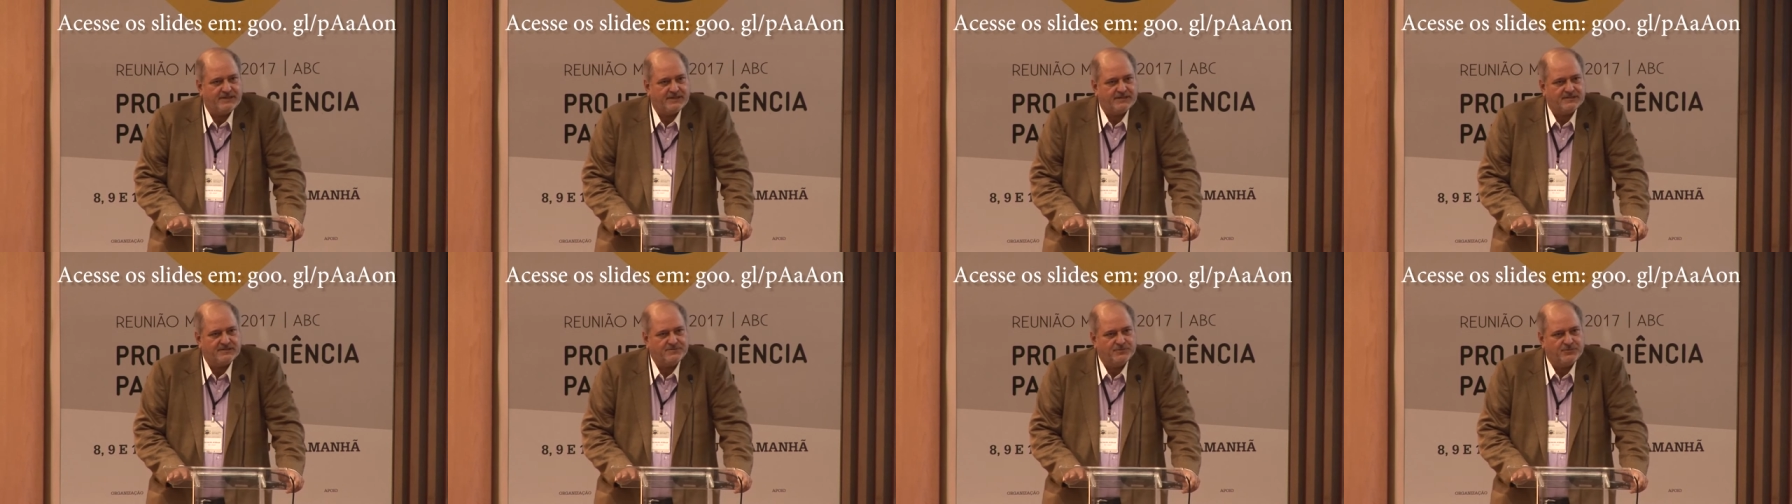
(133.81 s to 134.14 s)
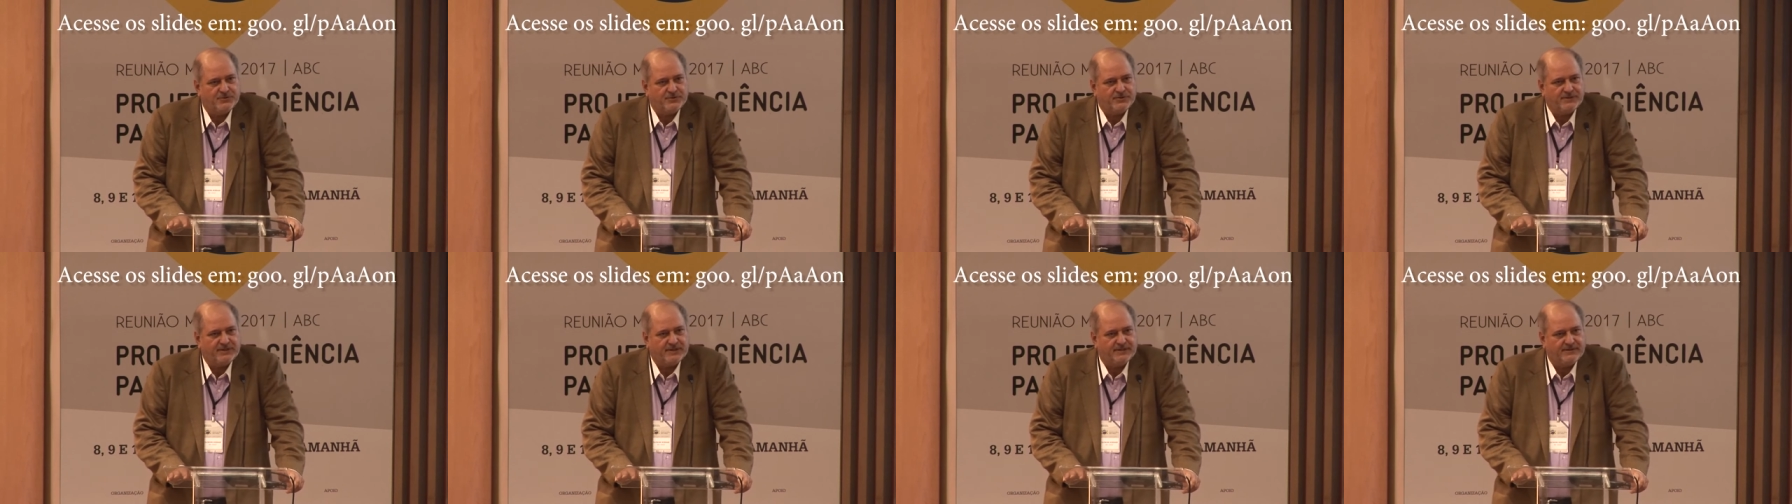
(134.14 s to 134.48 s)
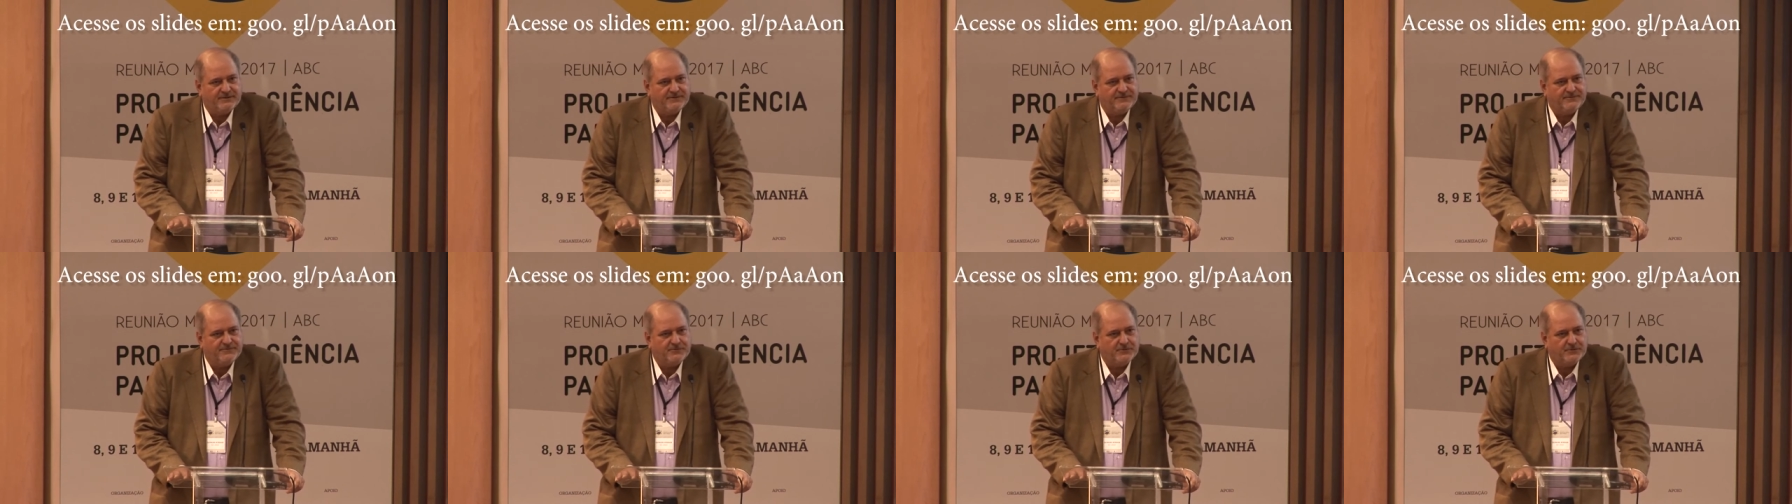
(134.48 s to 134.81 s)
There's more
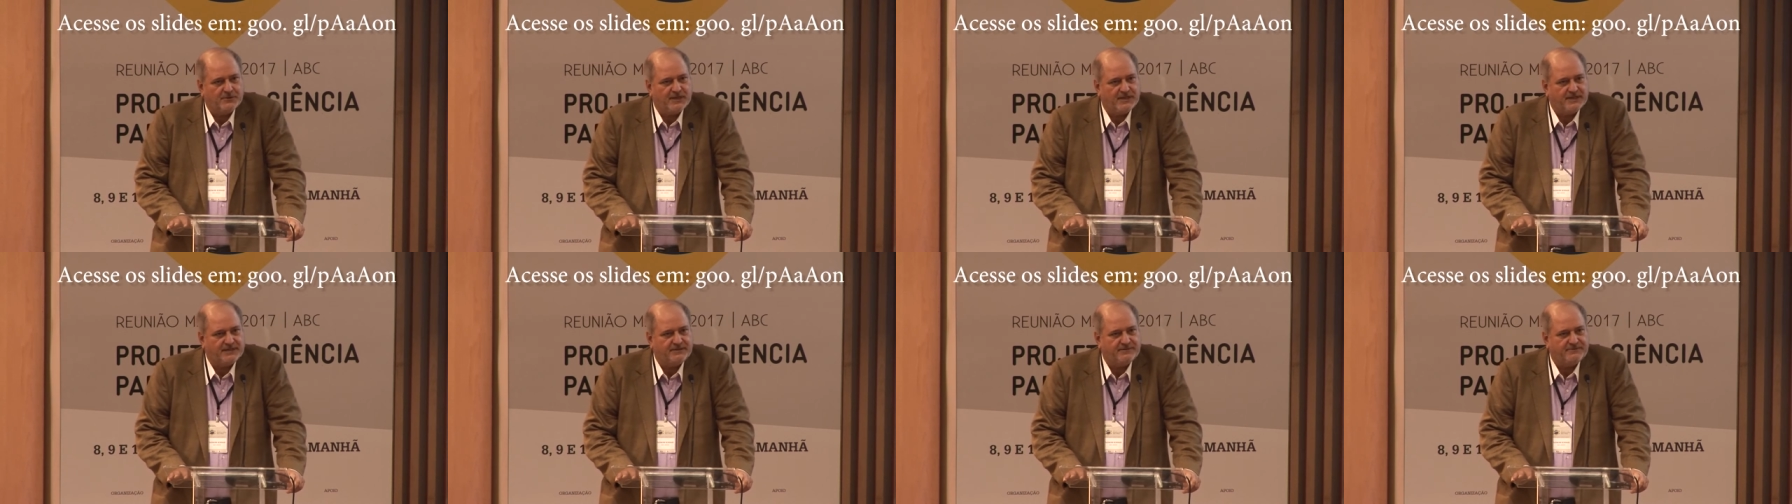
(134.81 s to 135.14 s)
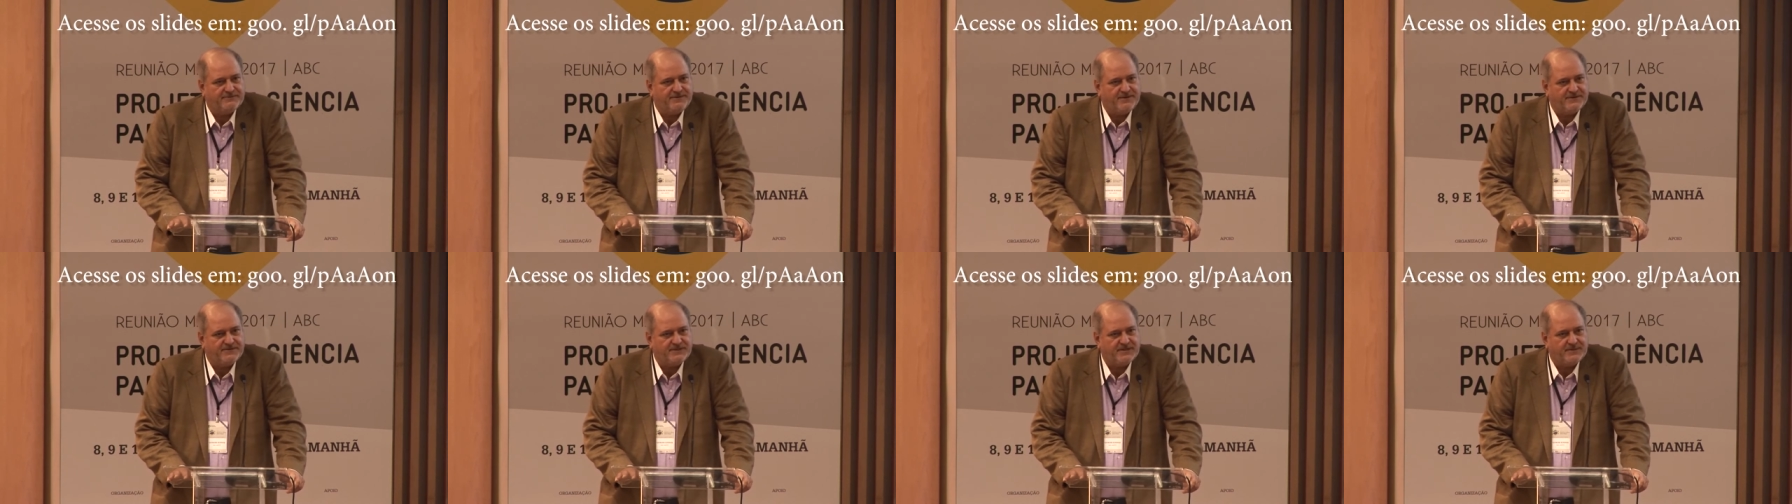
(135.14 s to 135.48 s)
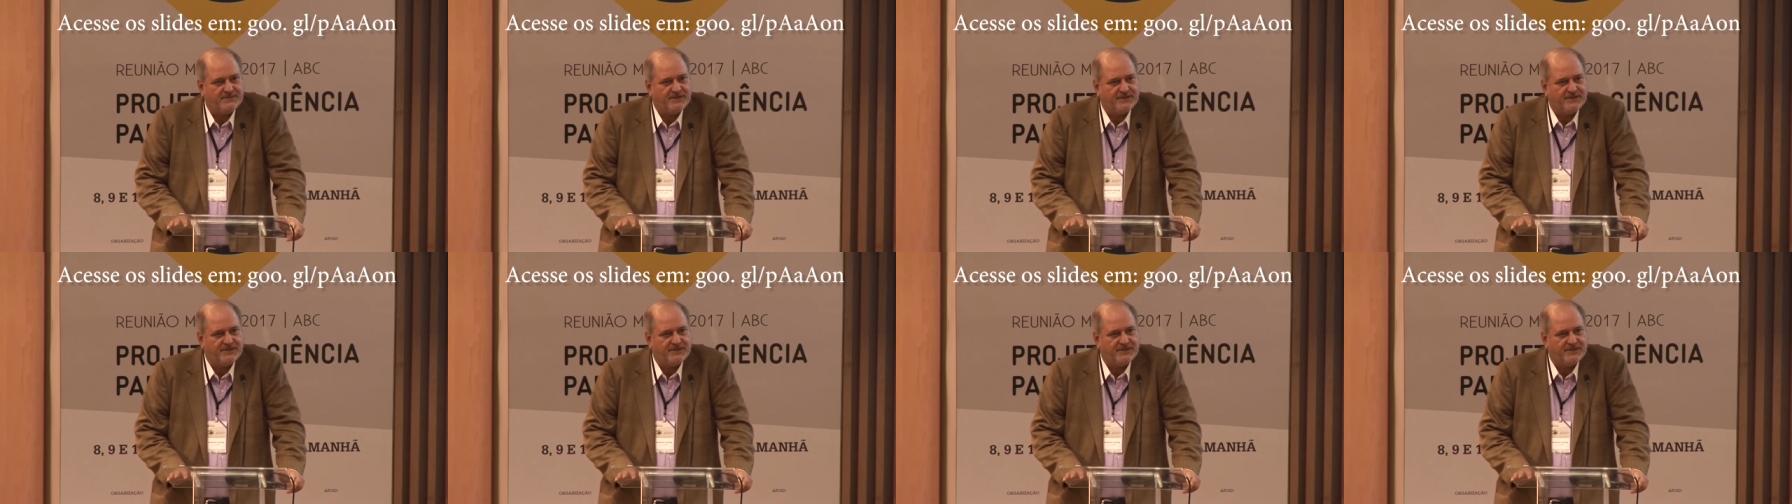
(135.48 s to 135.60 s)
than 450